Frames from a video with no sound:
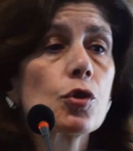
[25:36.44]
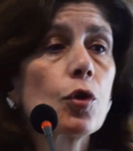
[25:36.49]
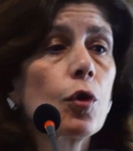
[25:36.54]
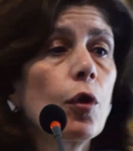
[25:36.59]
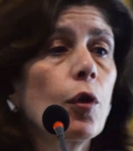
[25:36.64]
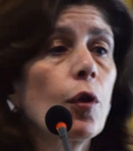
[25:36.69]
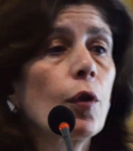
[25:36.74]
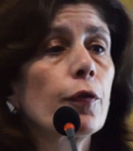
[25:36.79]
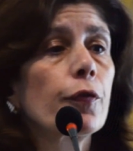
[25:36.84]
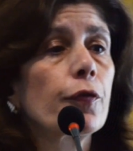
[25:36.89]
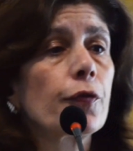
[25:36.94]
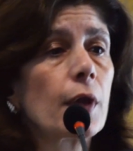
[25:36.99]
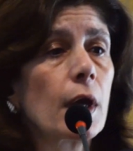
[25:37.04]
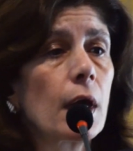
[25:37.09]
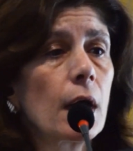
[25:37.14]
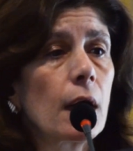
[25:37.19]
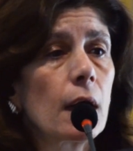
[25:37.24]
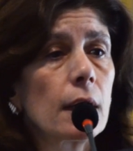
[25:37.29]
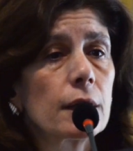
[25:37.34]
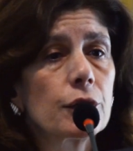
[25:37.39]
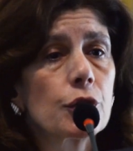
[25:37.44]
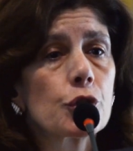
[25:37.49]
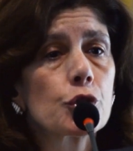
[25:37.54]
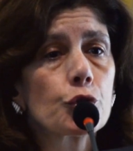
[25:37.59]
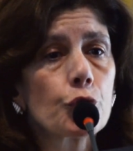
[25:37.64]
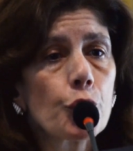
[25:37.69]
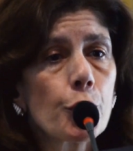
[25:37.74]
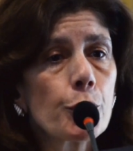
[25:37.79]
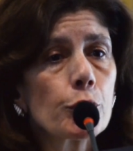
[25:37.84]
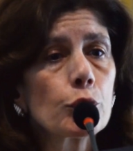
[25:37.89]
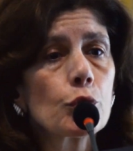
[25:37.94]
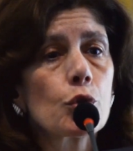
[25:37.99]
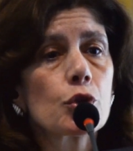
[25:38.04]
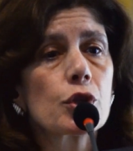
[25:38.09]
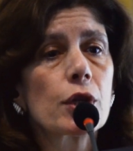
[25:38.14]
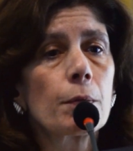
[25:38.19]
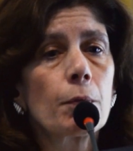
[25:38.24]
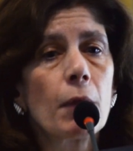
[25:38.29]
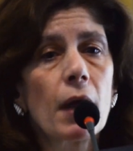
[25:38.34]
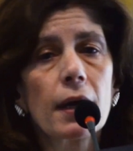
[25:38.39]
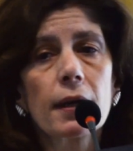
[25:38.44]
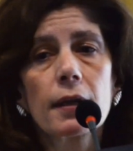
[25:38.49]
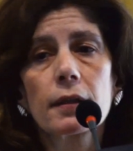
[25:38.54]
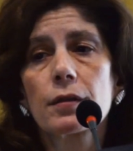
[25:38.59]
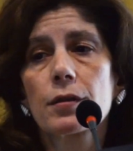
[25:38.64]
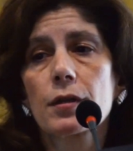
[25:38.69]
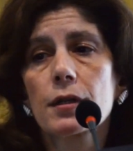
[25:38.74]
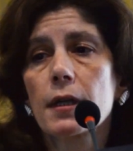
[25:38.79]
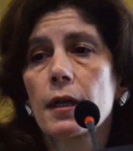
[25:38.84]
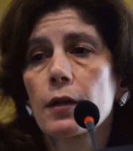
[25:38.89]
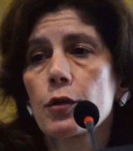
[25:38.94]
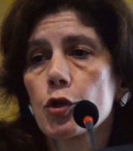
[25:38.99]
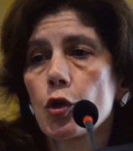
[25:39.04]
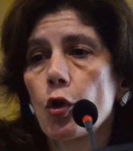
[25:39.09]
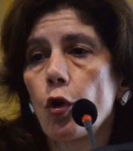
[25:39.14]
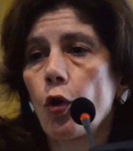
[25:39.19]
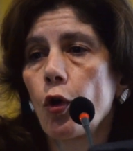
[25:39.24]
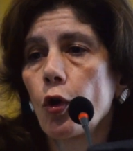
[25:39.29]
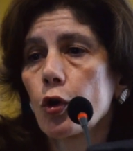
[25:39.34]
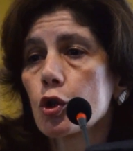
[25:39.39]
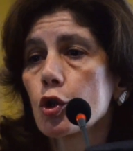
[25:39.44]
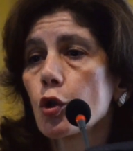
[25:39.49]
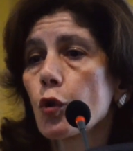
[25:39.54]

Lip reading: of distributors and marketers and so on.